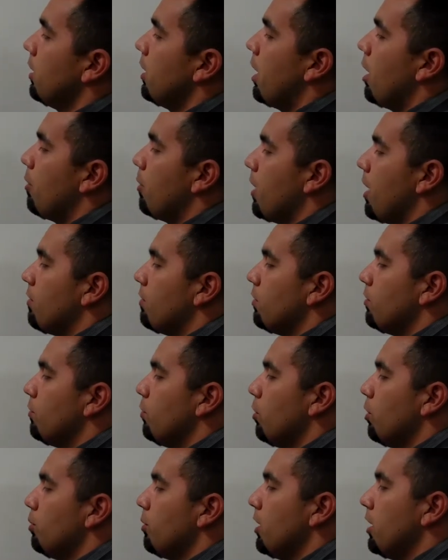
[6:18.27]
now we have a
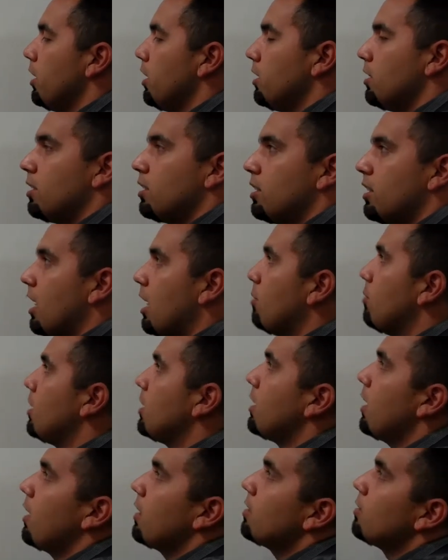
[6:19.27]
formula, same
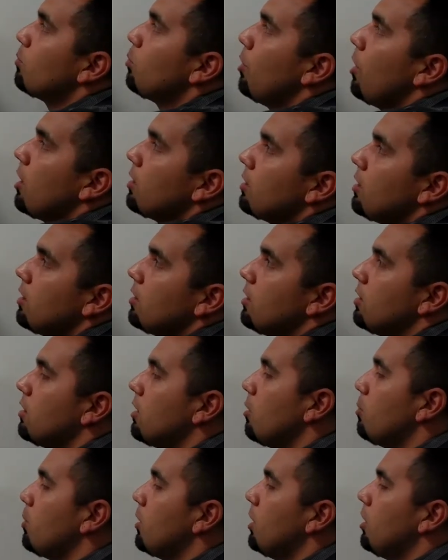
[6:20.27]
exact process
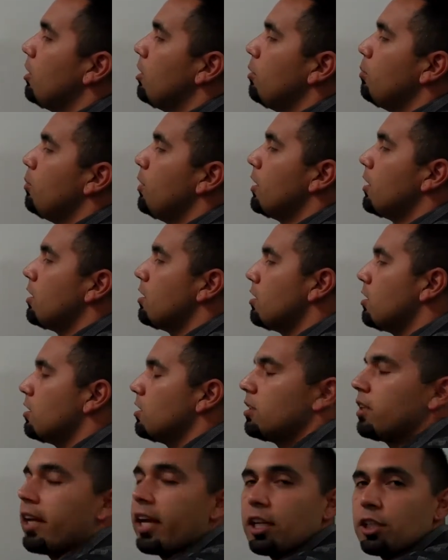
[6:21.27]
as up here, but this
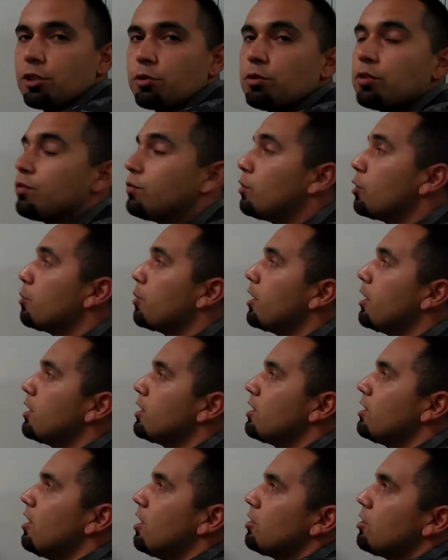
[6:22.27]
is an actual formula,
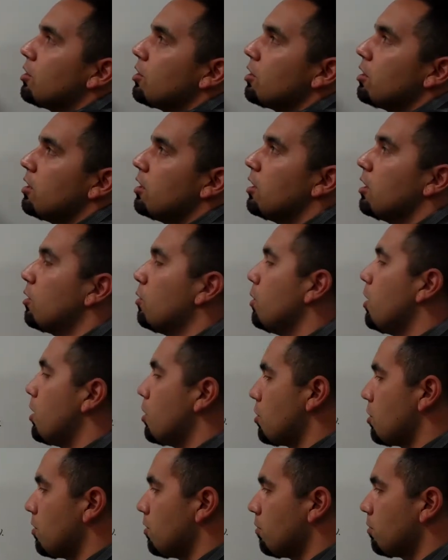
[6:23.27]
it's not just an
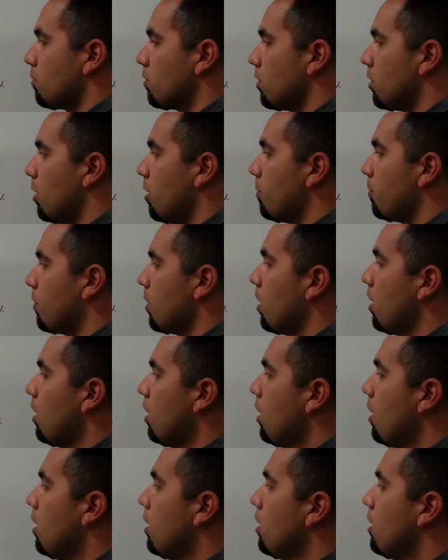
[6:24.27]
equation. Okay,
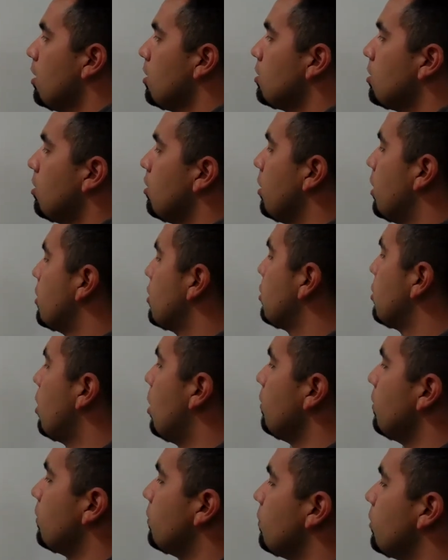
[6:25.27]
so let's
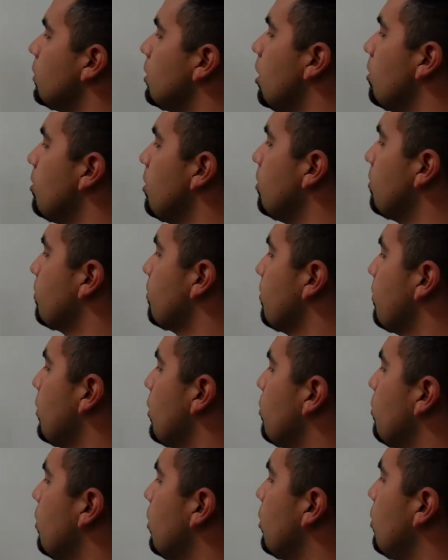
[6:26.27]
solve it for w.
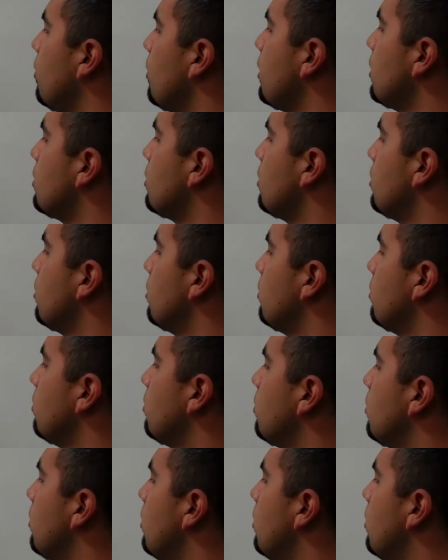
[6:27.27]
We're going to